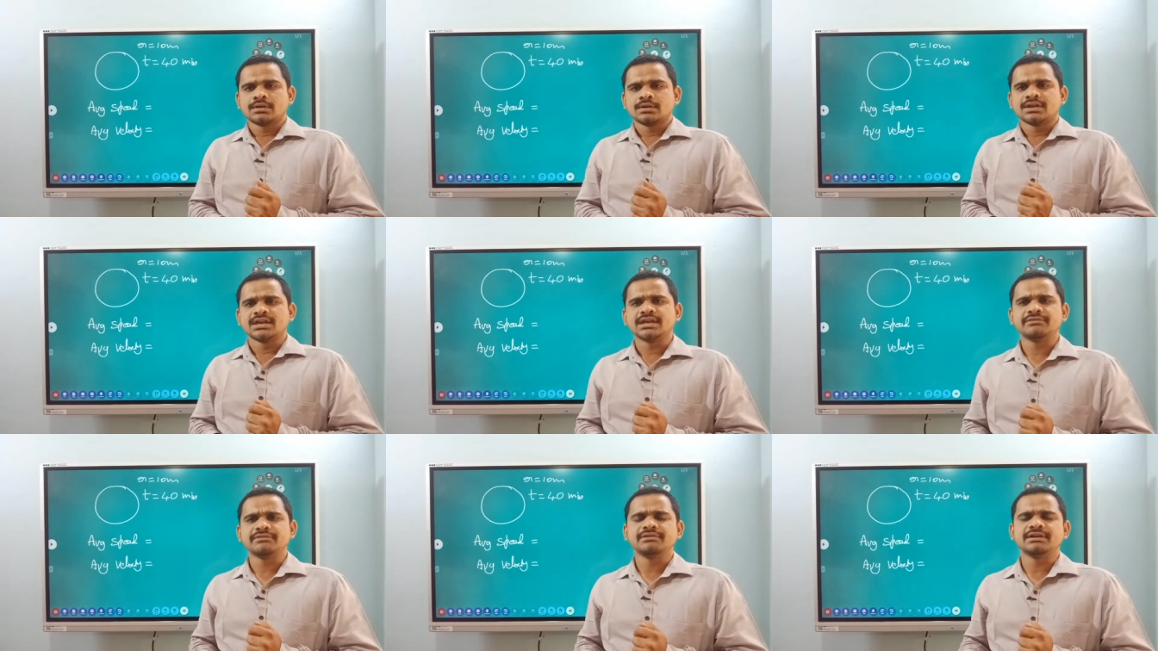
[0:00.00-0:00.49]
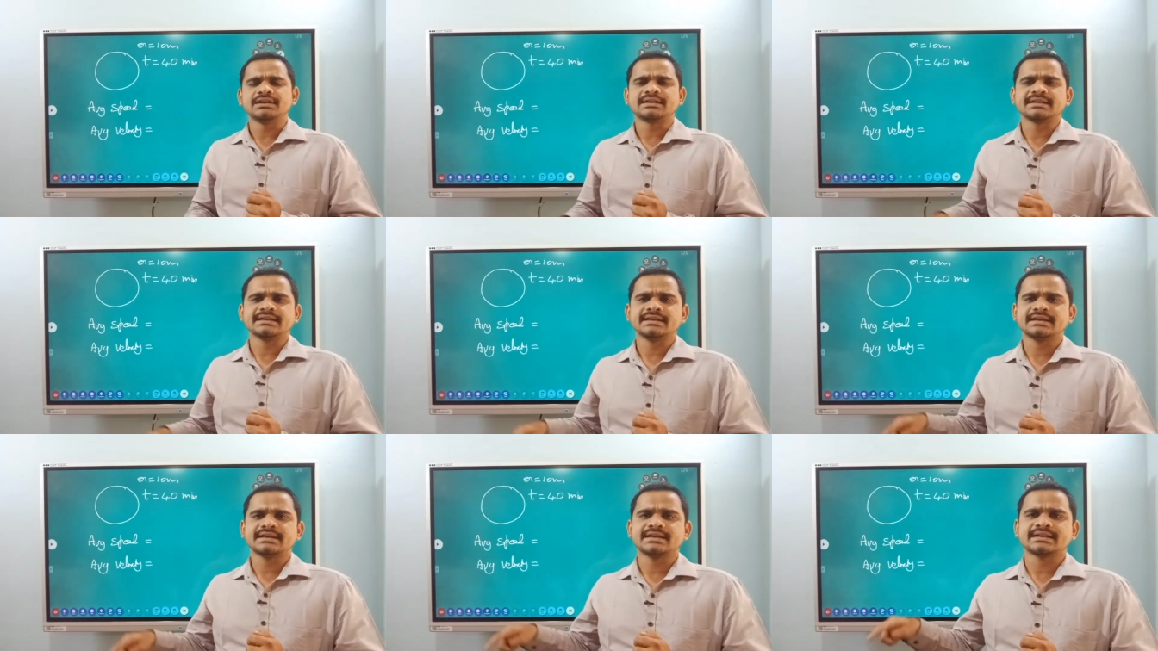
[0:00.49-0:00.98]
He will
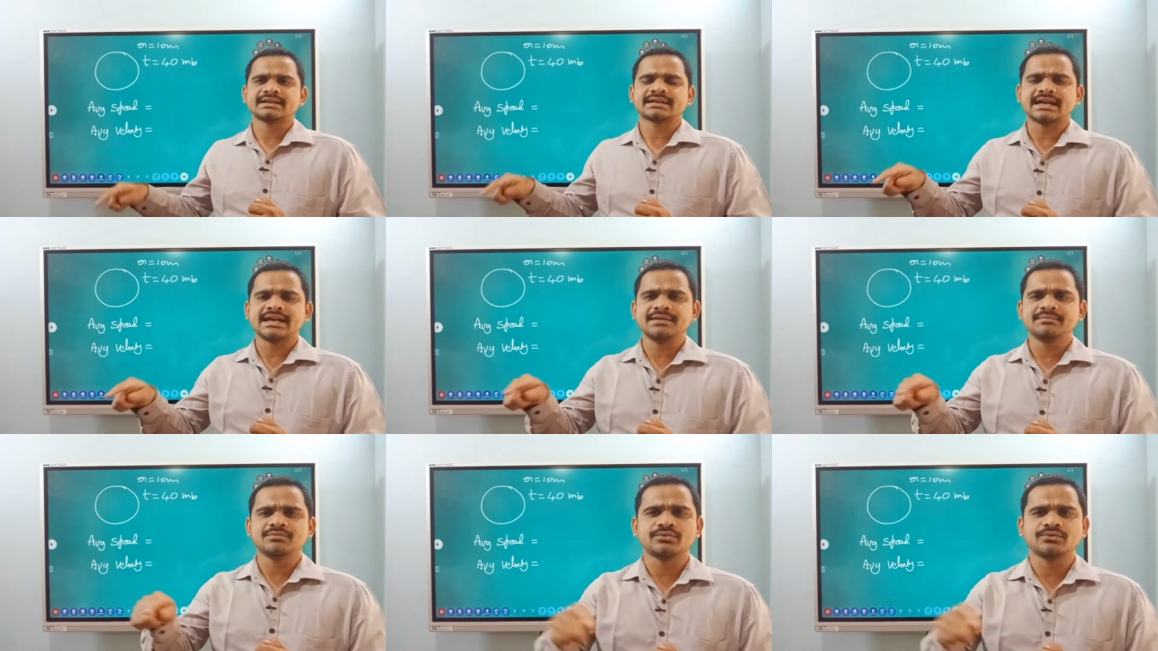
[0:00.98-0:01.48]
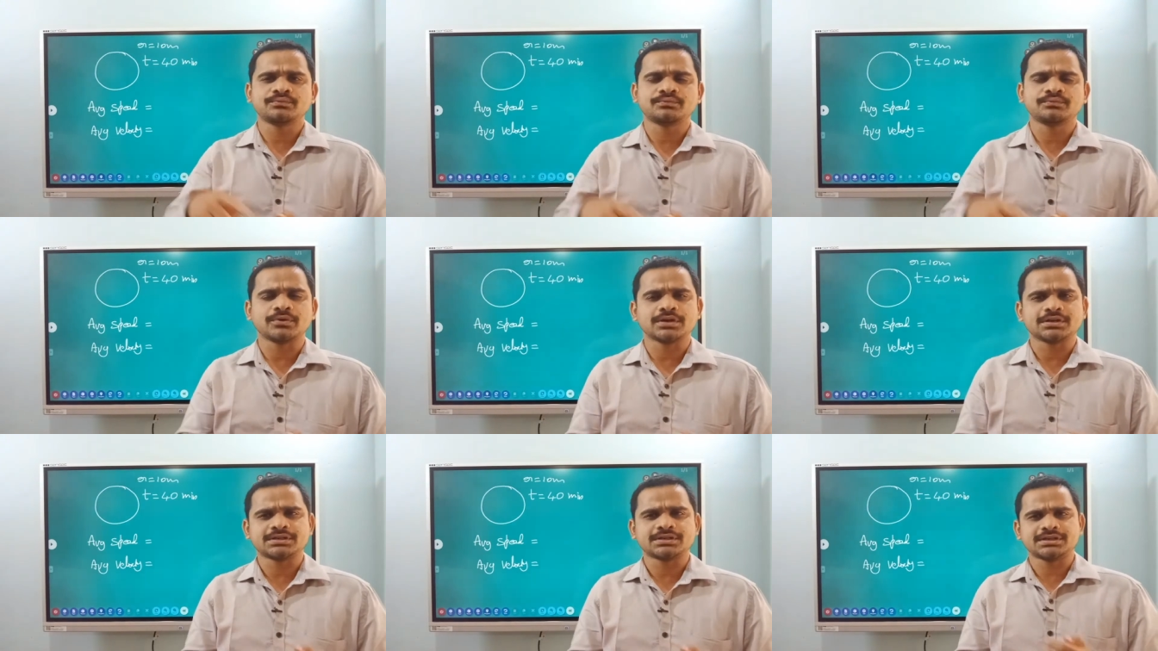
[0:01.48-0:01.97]
take a time of
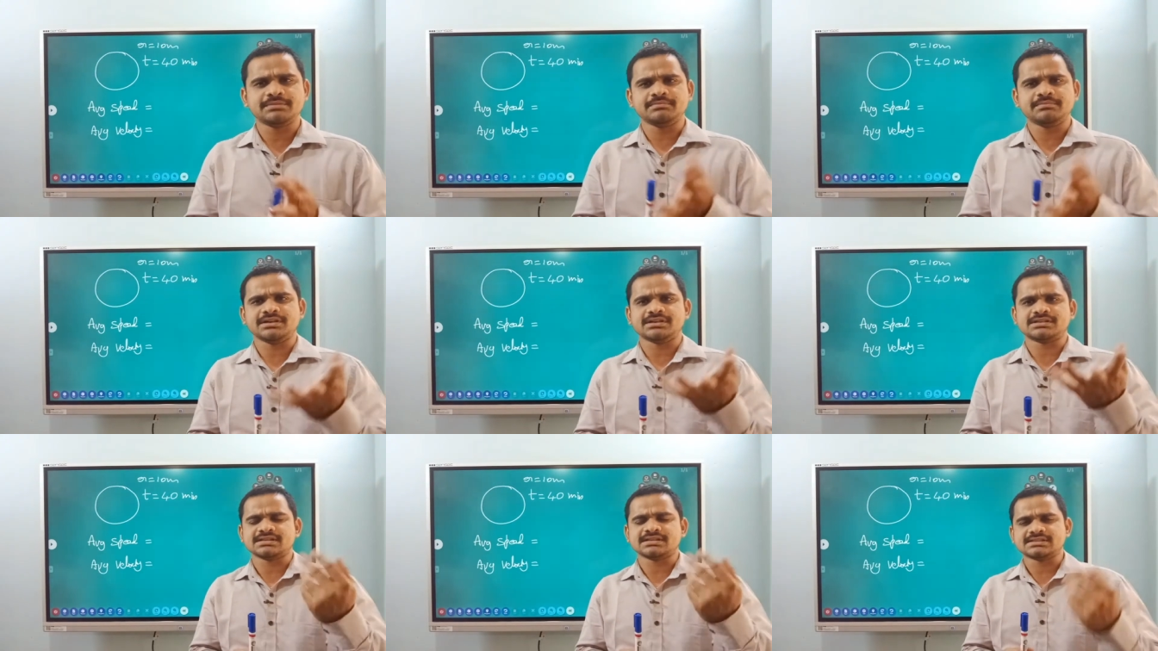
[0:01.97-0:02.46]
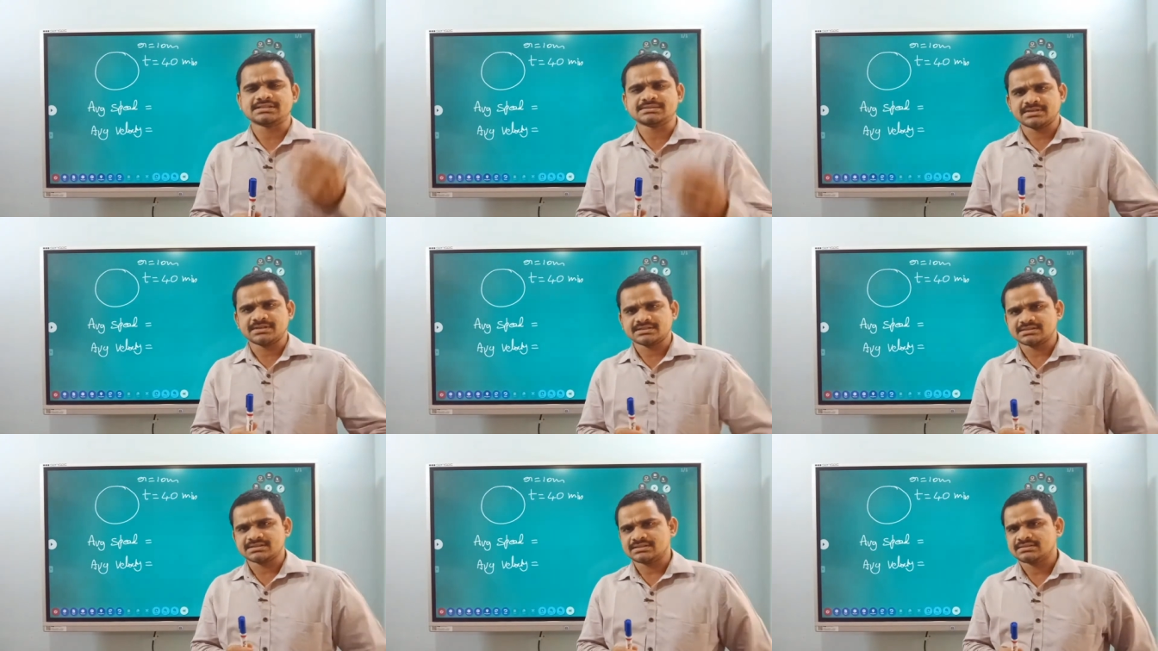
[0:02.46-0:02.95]
40 minutes, let's
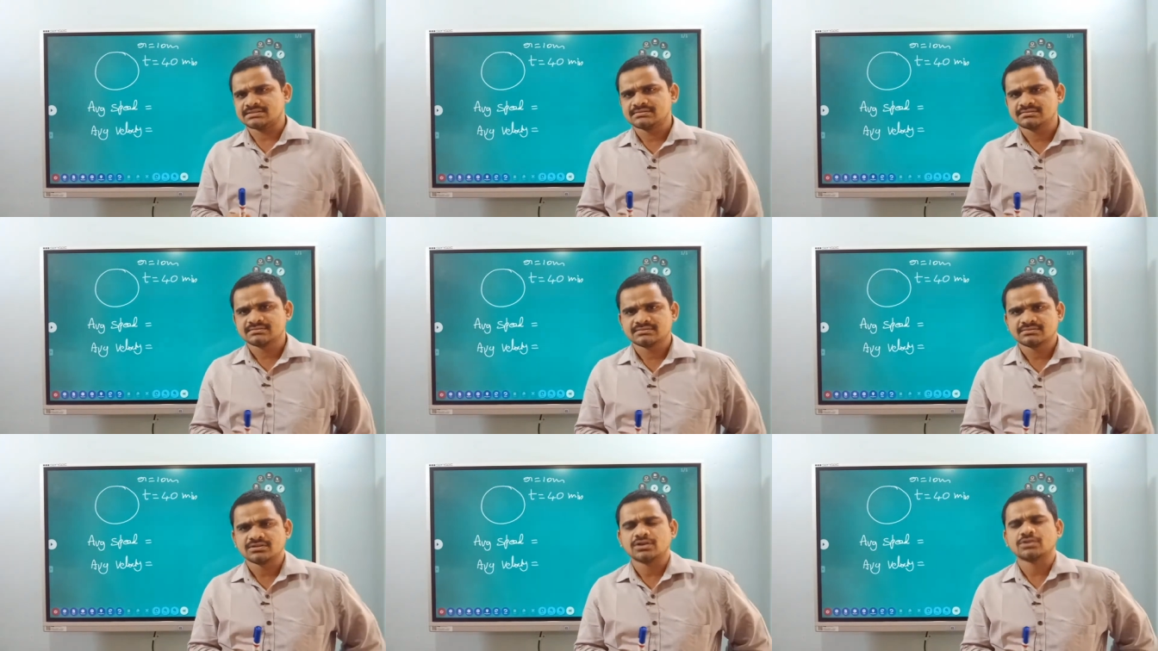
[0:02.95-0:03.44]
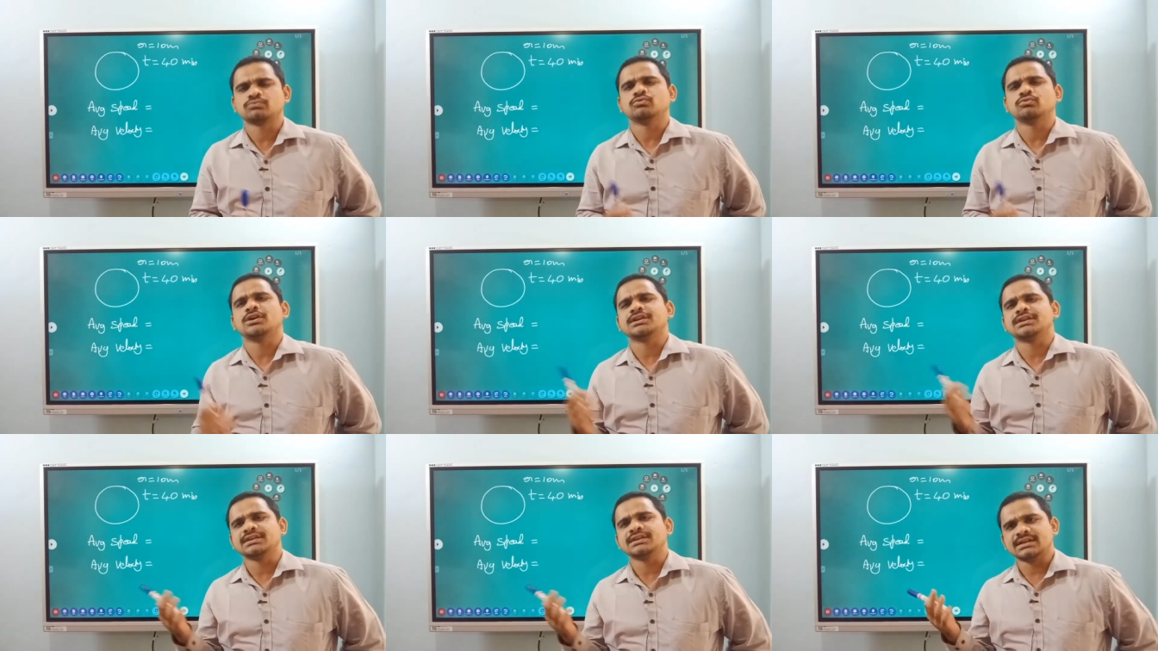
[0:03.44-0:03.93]
imagine. Or
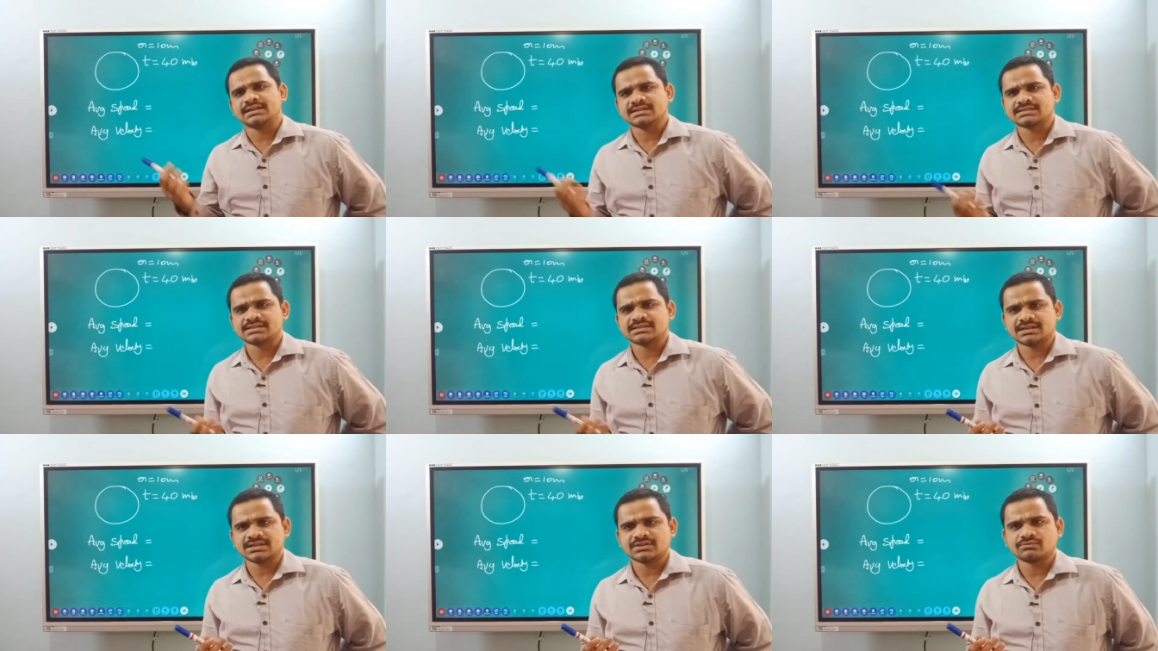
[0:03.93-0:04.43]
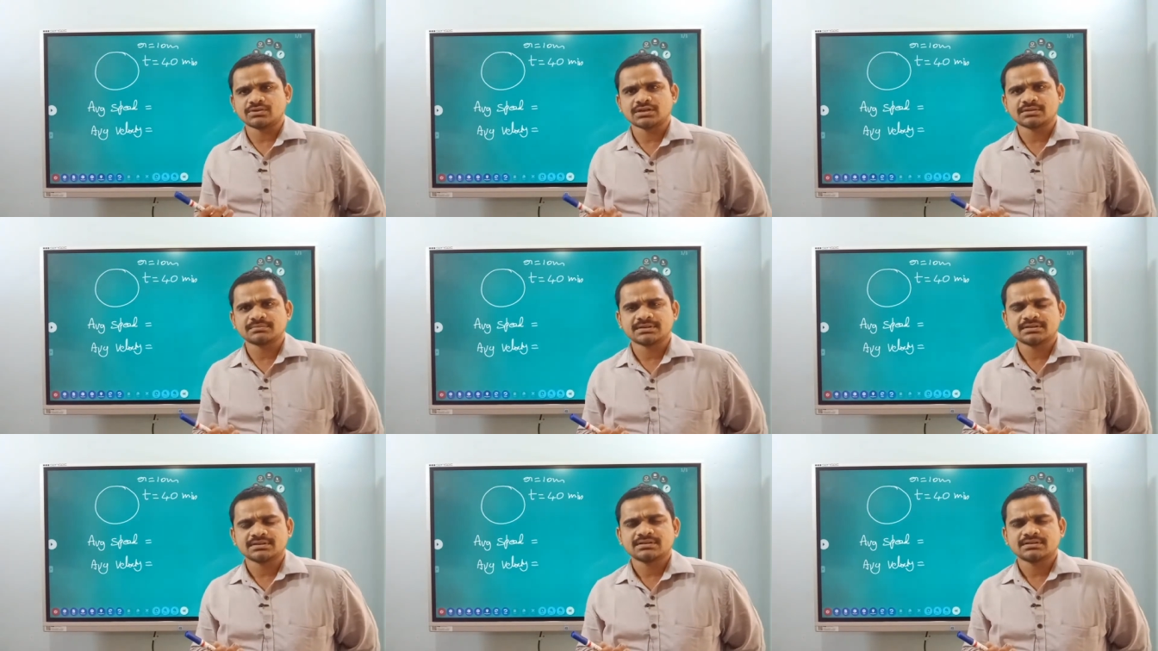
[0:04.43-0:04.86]
walking, let us take it, what happened?